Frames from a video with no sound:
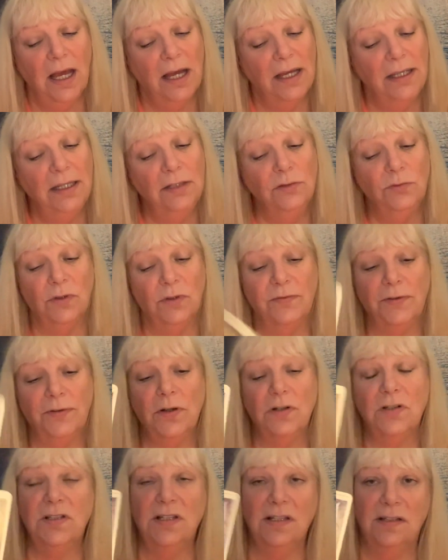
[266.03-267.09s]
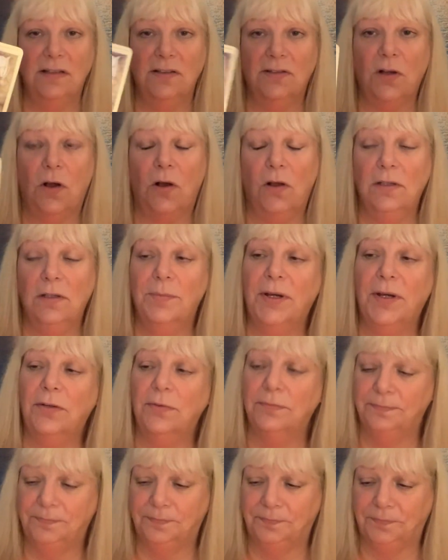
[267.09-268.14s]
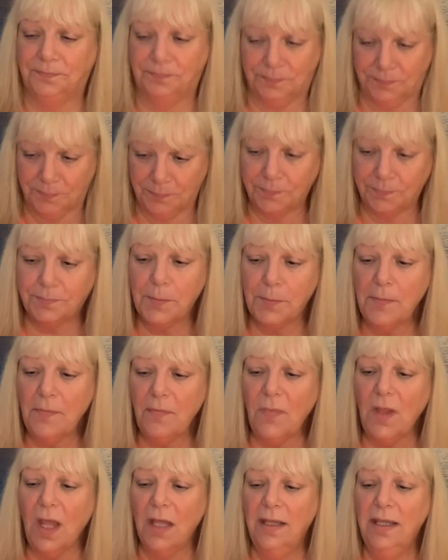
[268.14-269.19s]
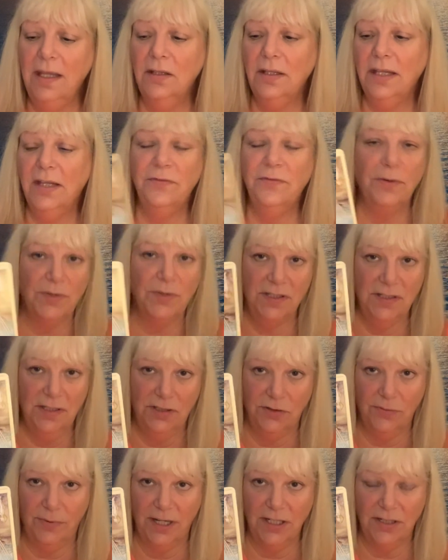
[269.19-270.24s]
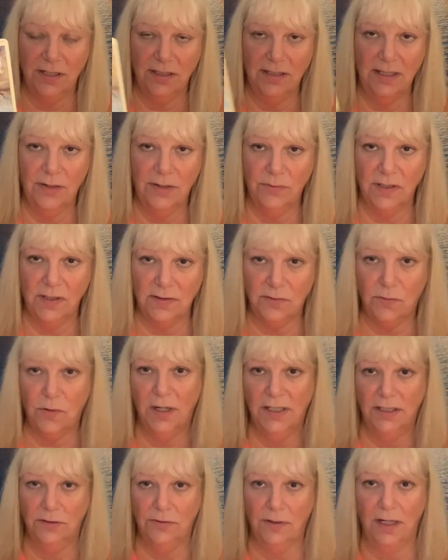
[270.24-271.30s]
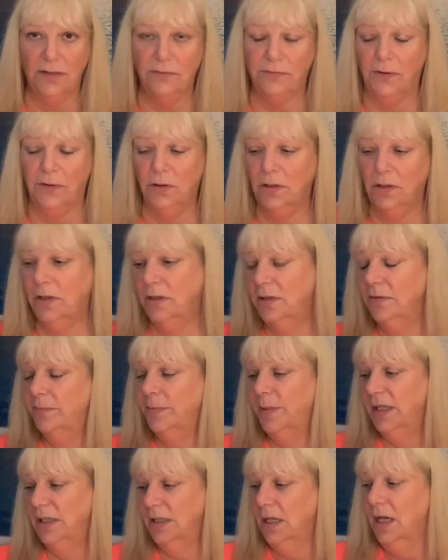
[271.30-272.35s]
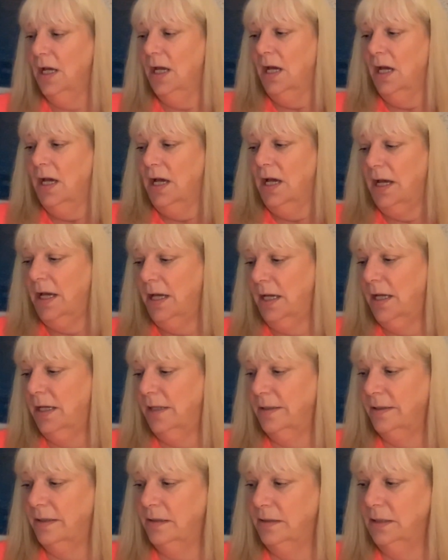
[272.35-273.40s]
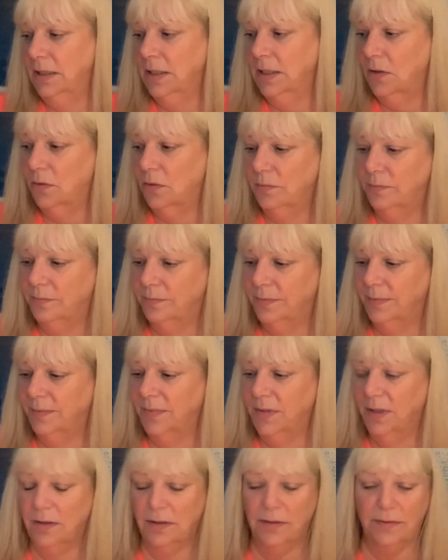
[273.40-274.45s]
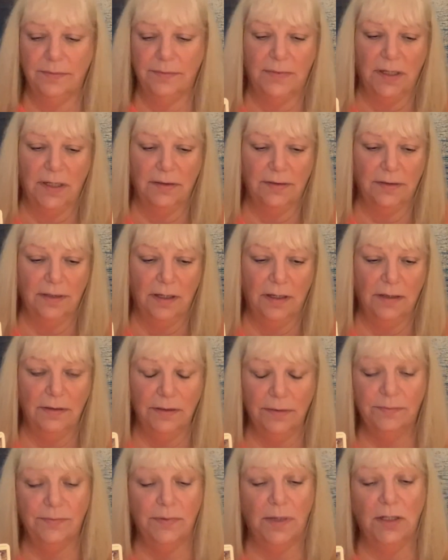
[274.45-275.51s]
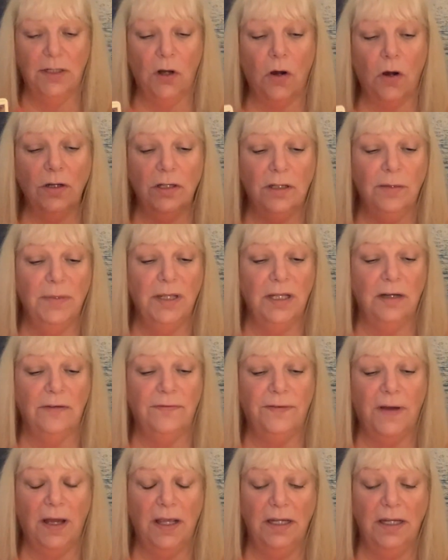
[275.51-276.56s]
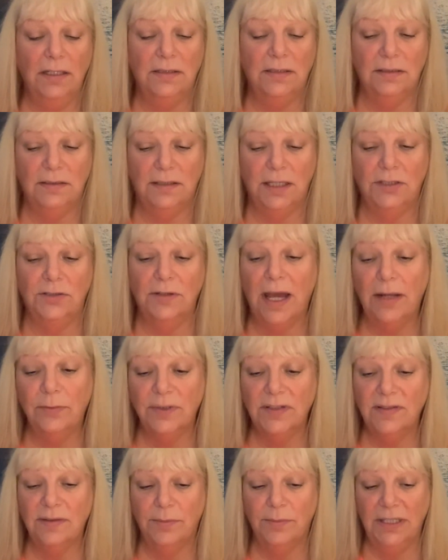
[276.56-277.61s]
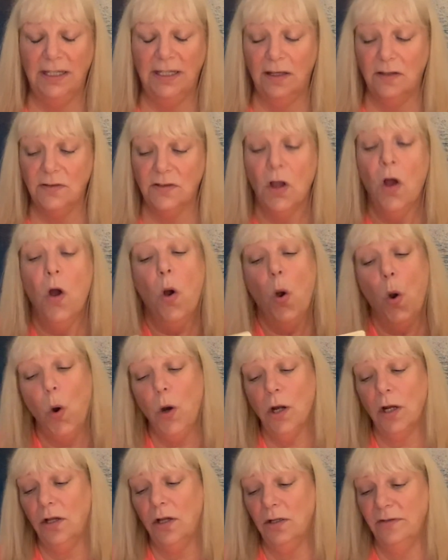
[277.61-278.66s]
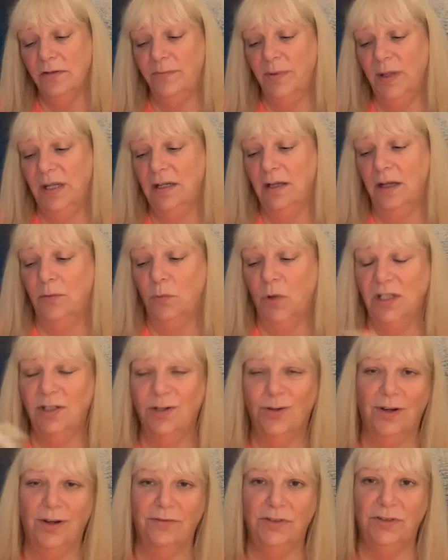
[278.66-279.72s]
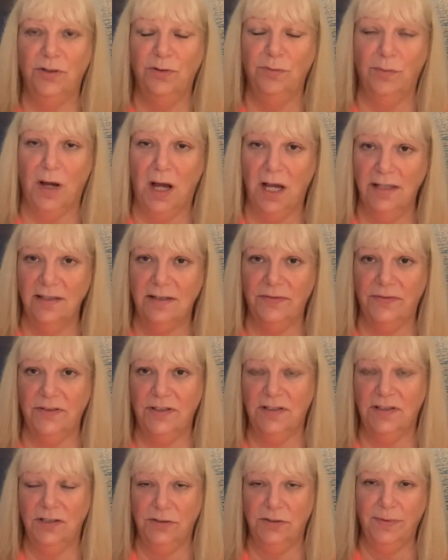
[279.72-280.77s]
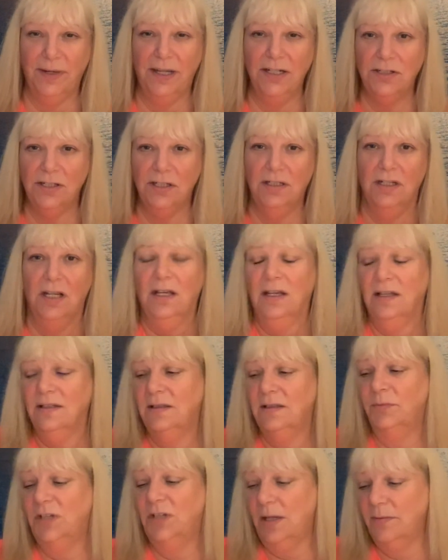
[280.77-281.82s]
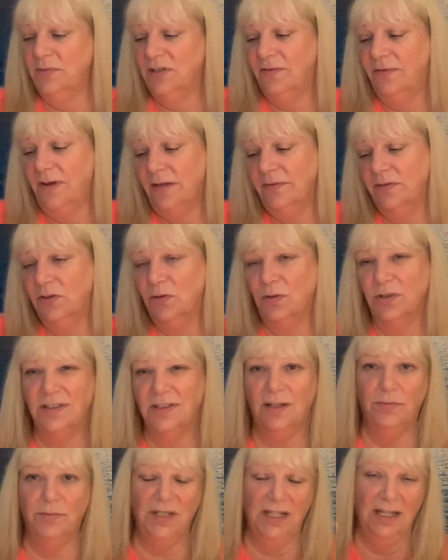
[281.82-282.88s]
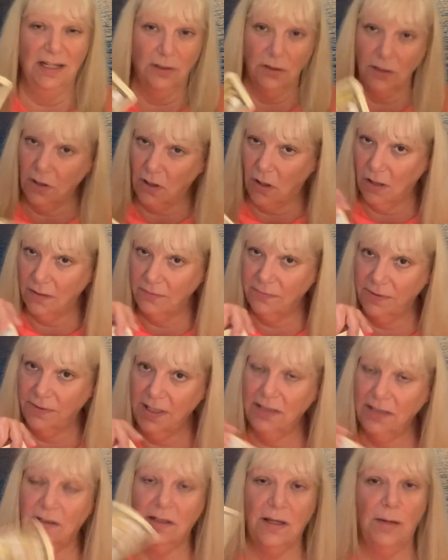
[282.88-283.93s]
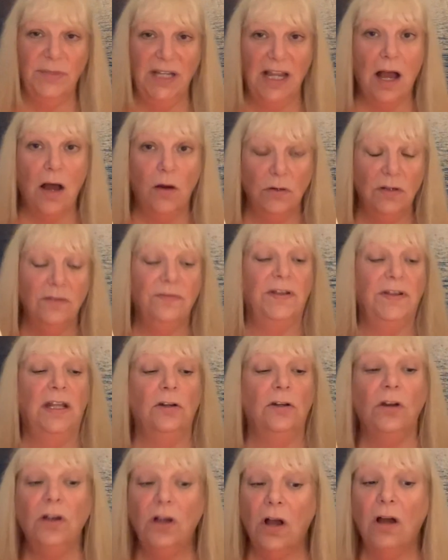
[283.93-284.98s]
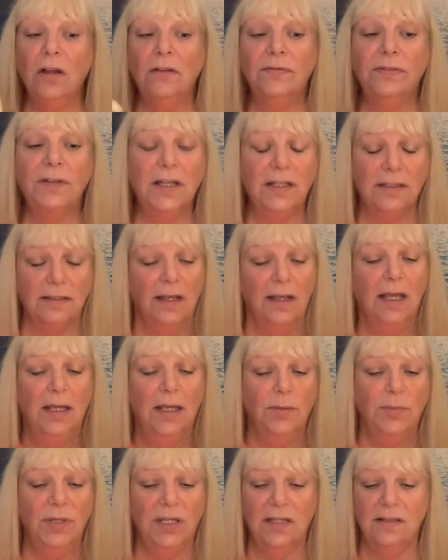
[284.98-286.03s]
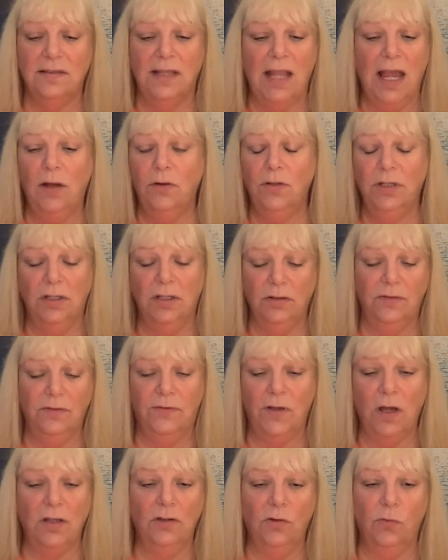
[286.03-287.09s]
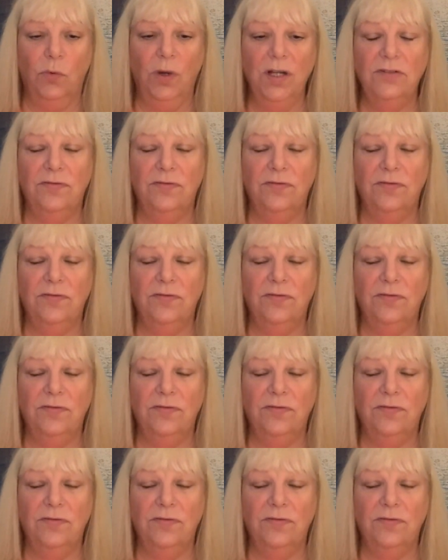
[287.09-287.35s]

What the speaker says: in reverse, this is all about healing from a situation that was quite dreadful. It could have been, you know, an argument, a fight that you had with somebody else, or it could have been when you're of two minds of a situation. Sometimes the Five of Swords can be inner conflict, coming out of inner conflict, because now you've got your wish